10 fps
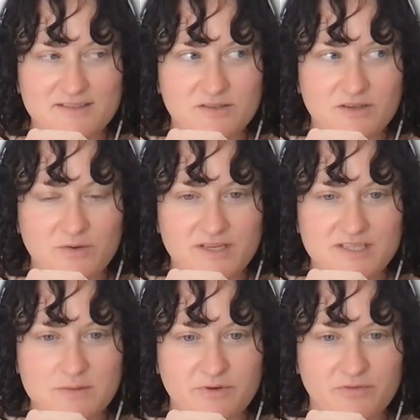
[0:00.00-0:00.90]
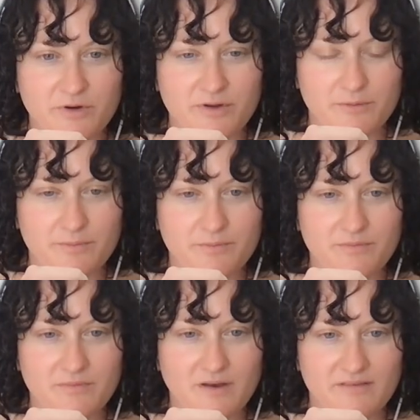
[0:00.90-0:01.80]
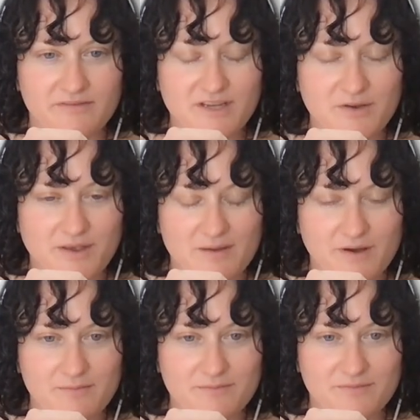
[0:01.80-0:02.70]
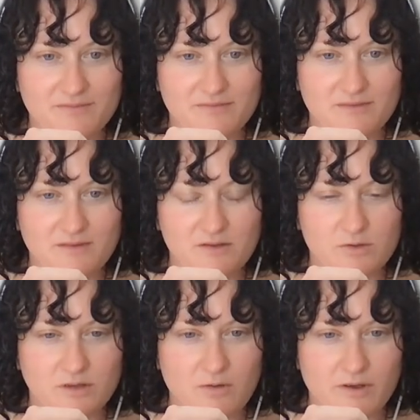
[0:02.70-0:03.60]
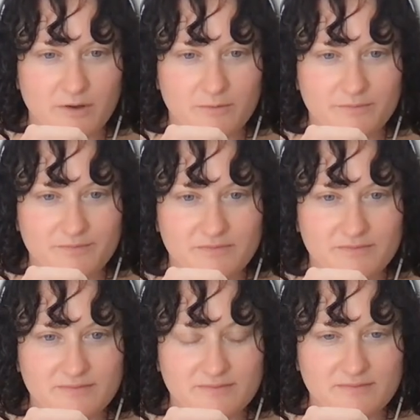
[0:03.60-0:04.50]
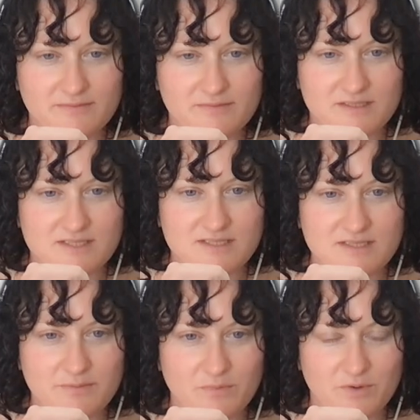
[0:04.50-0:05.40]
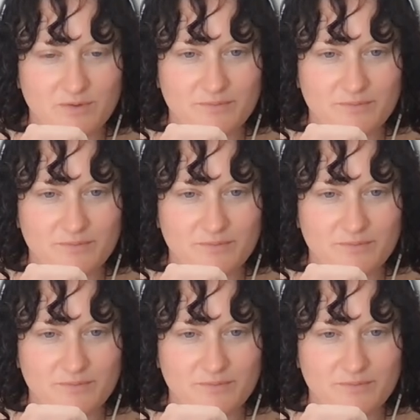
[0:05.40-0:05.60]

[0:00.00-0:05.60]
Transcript: noticed before your video came up, your logo, this symbol.